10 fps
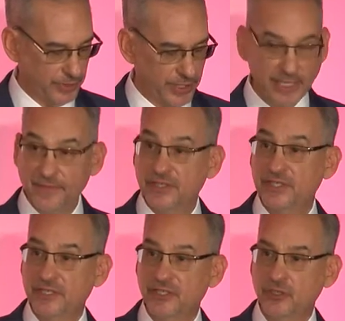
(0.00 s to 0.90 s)
in the
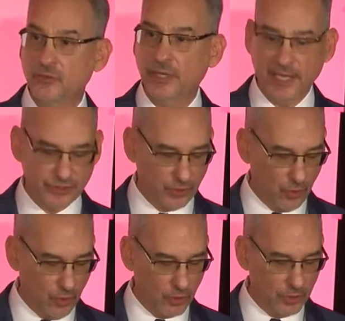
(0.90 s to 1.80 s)
citizenry as a
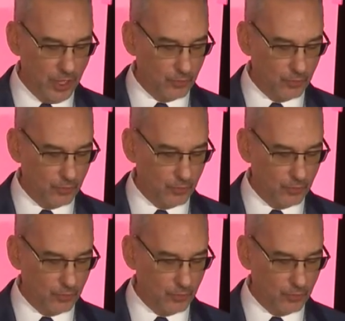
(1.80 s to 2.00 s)
whole,